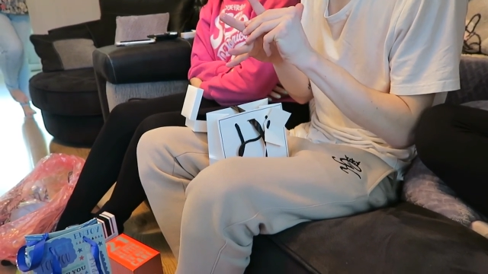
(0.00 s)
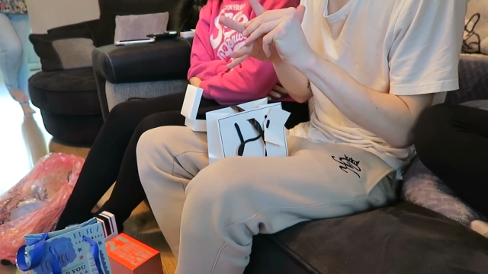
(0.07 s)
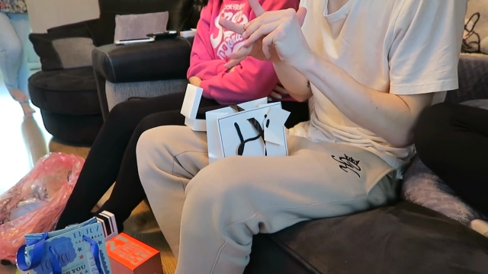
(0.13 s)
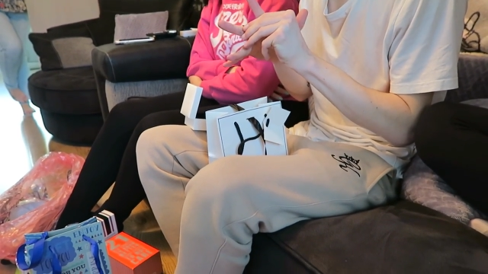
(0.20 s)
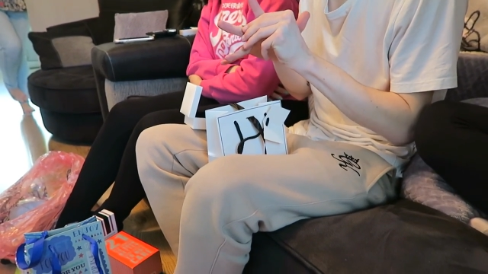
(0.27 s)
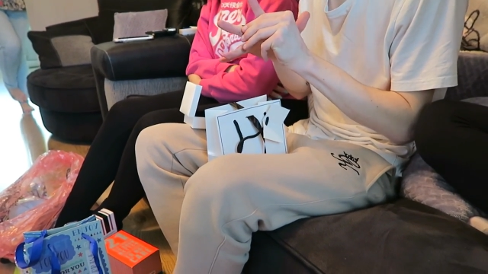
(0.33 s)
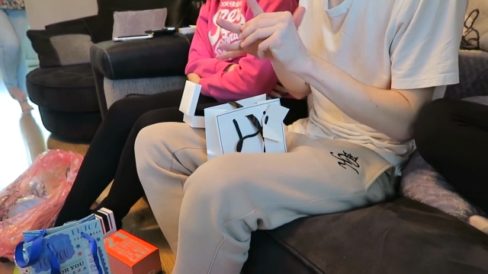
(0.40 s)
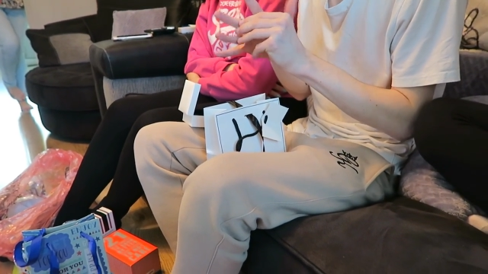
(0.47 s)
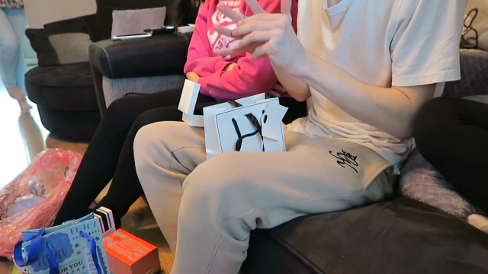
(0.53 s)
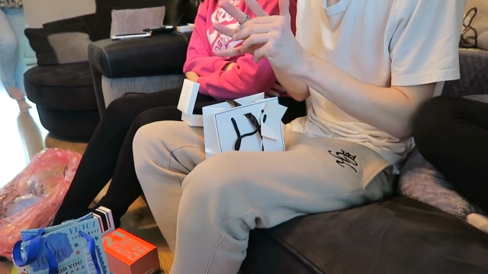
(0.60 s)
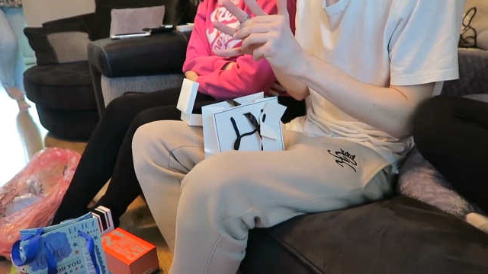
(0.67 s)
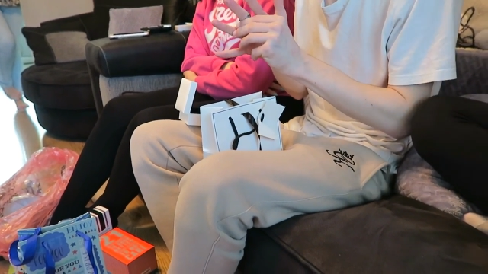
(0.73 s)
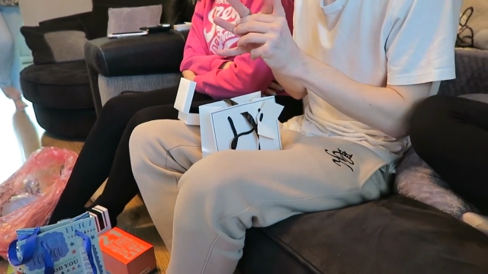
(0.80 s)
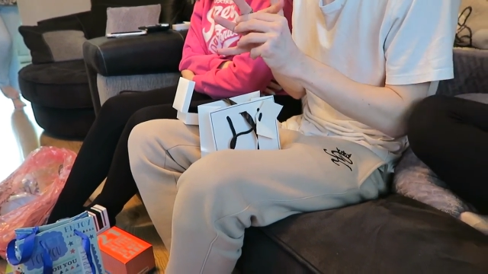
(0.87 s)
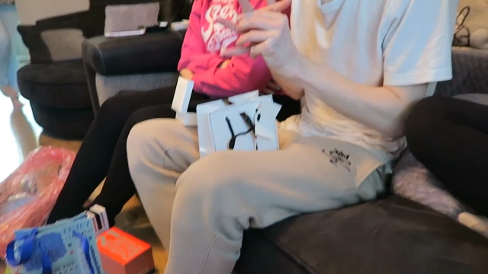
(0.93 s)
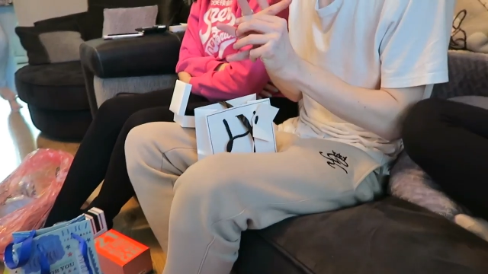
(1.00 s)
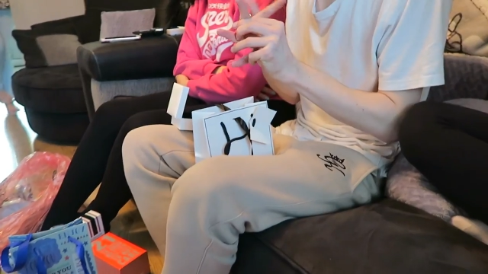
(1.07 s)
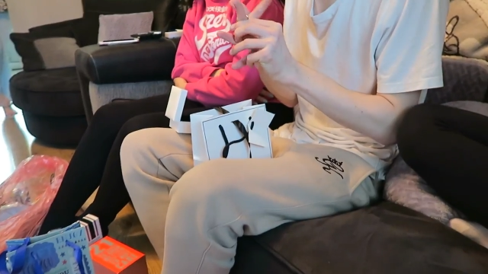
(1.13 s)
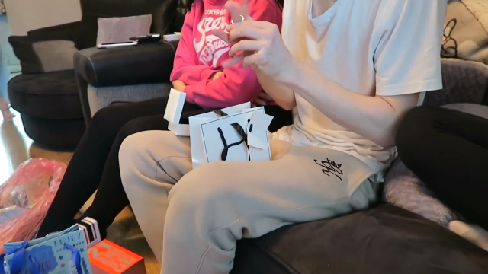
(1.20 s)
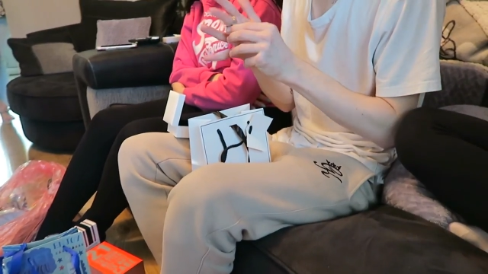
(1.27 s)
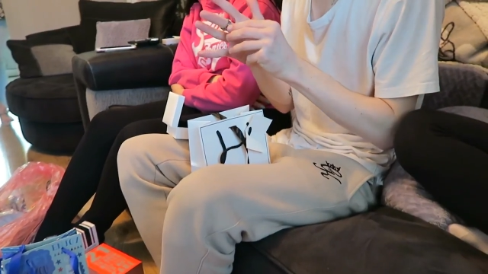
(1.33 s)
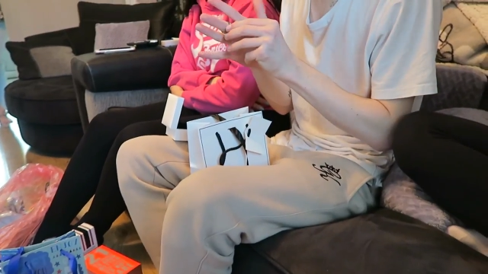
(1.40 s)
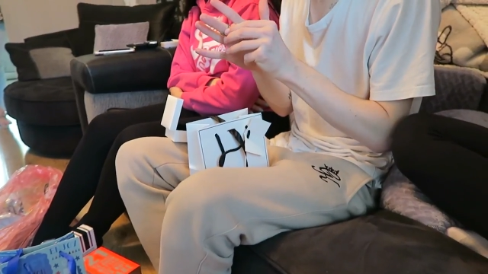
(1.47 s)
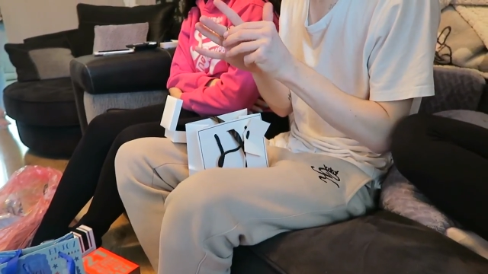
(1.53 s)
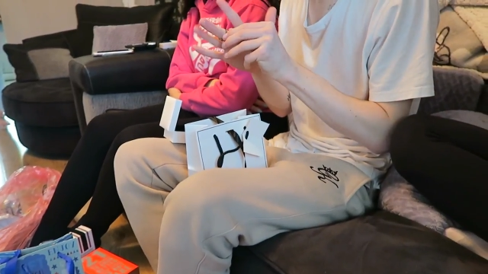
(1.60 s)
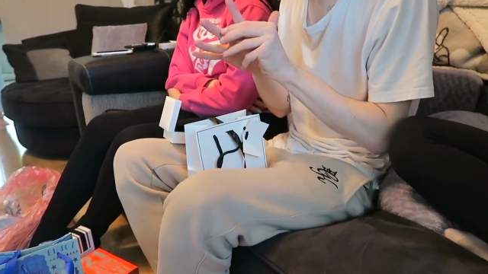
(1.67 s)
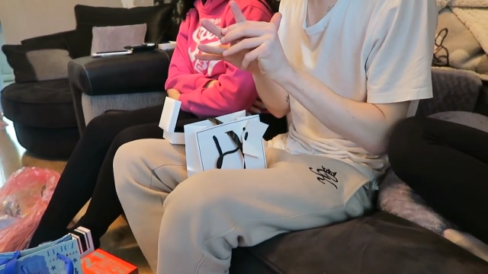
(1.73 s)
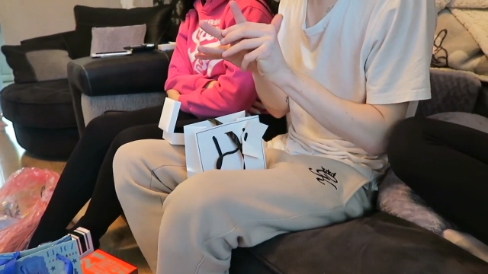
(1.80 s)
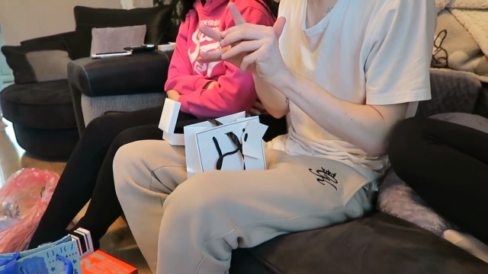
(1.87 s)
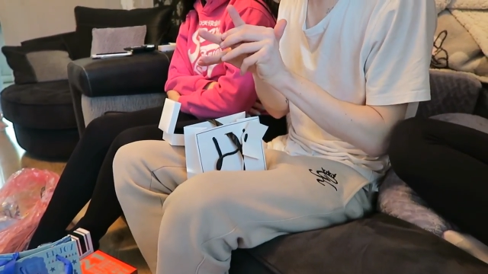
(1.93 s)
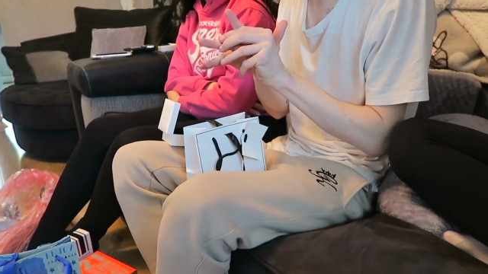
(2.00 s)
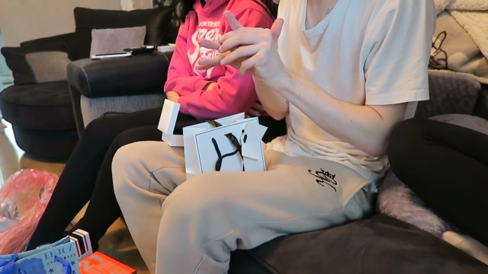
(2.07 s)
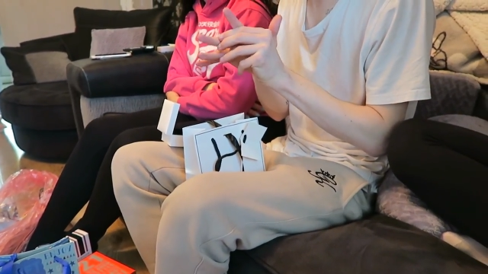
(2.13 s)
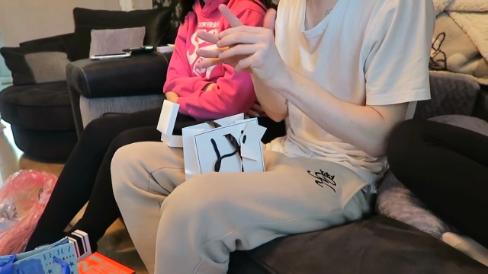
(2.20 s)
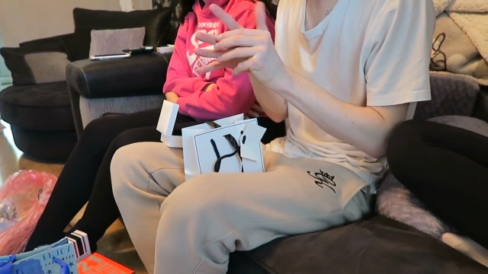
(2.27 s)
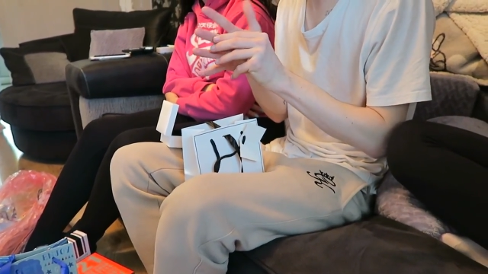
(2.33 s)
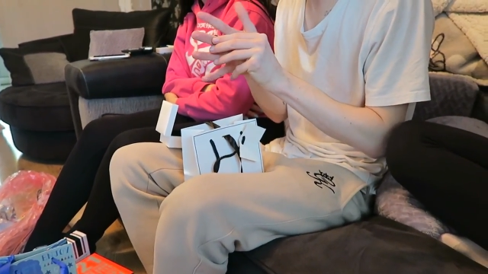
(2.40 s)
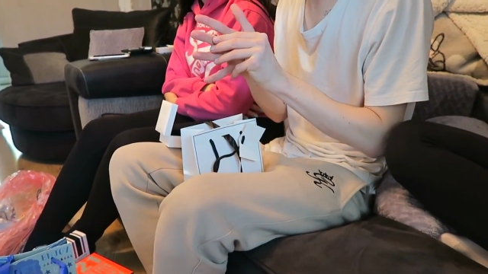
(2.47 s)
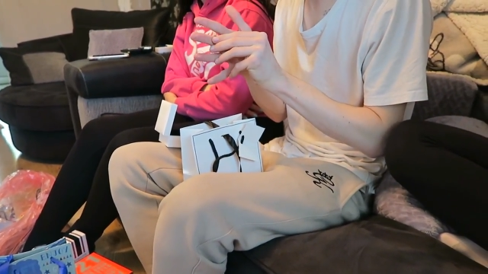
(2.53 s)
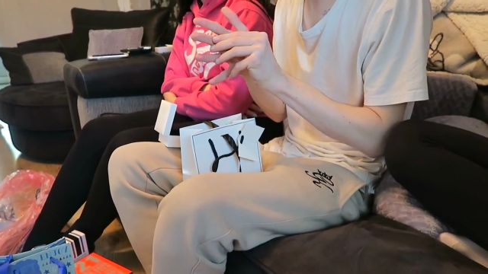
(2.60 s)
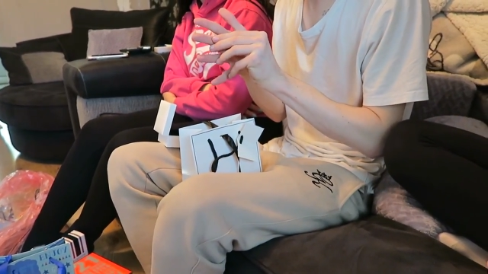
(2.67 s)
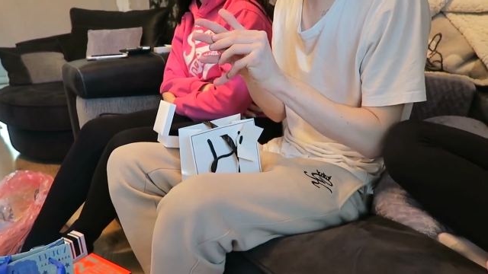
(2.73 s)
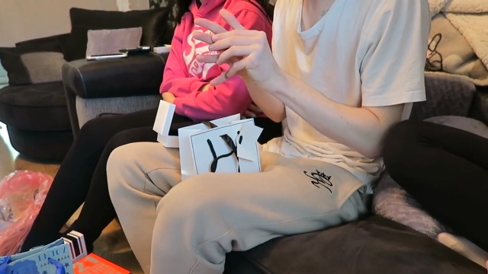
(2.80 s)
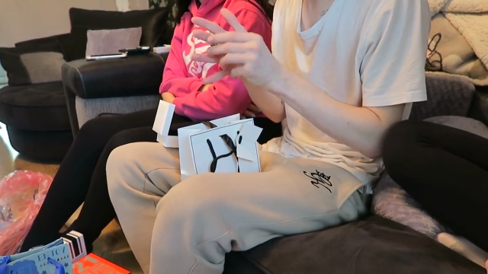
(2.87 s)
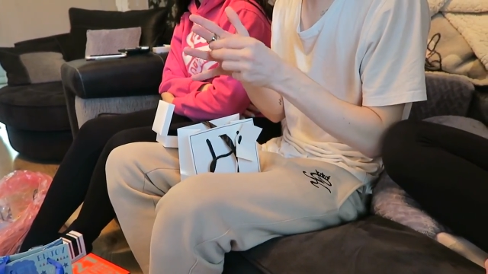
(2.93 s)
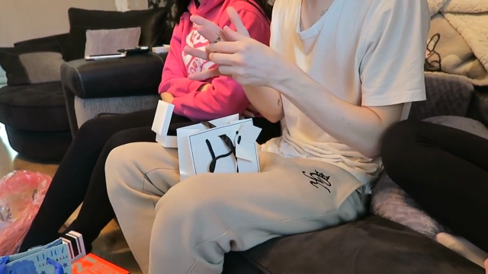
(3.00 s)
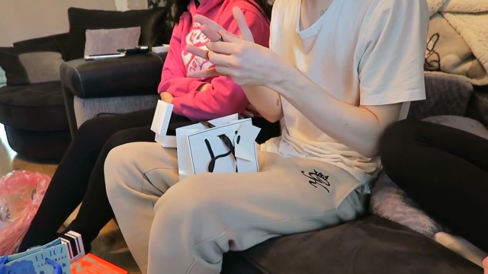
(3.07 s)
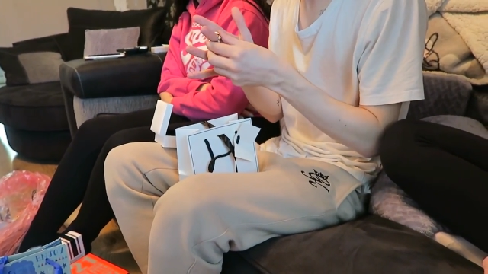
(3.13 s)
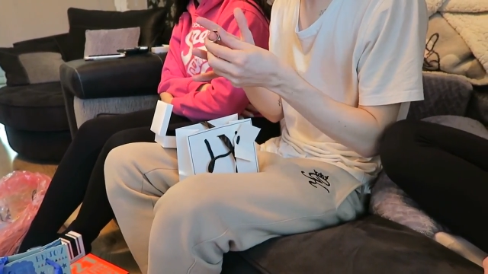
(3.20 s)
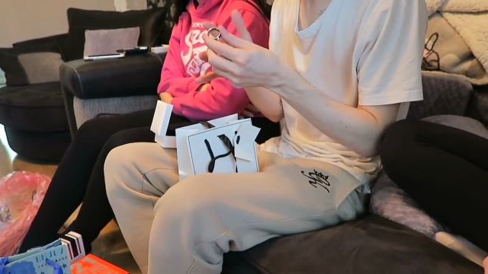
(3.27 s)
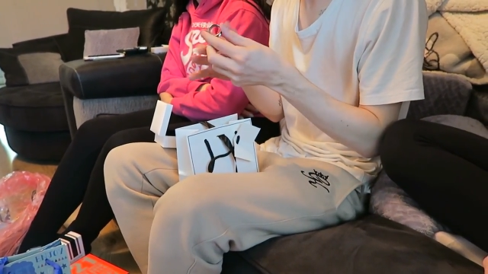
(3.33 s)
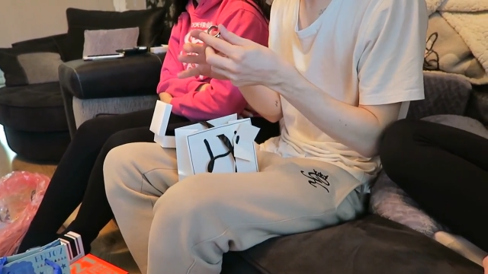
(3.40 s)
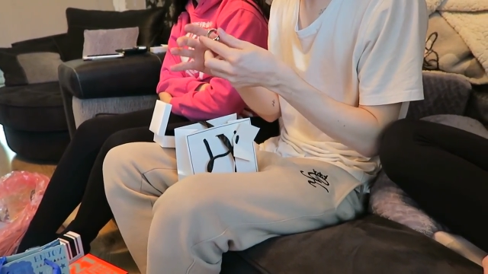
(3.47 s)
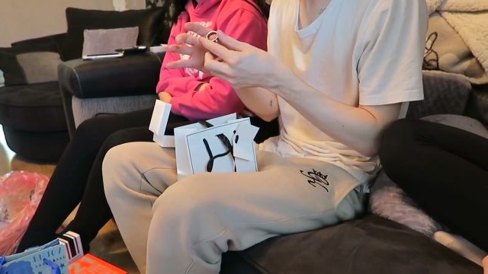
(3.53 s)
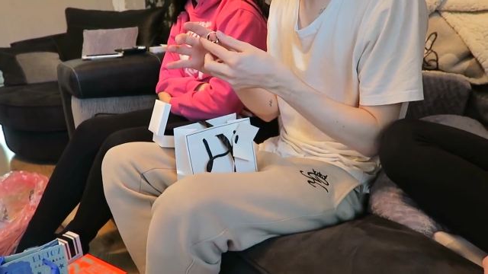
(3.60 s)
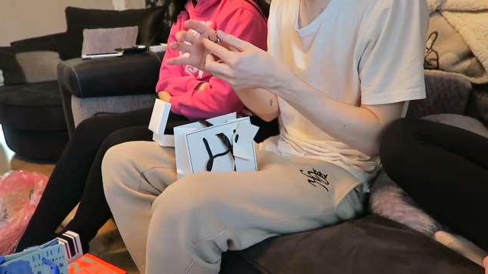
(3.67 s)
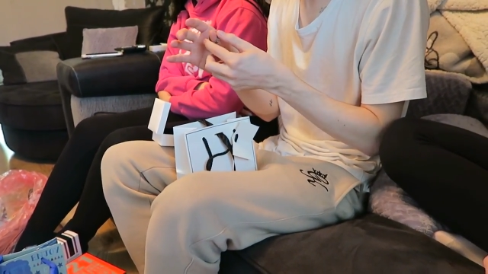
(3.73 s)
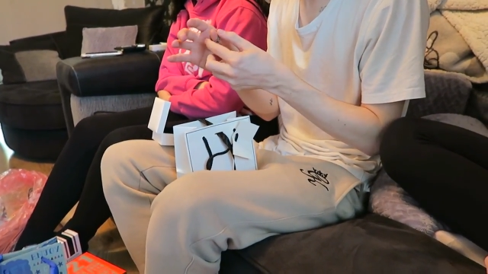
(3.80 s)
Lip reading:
(no speaker visible)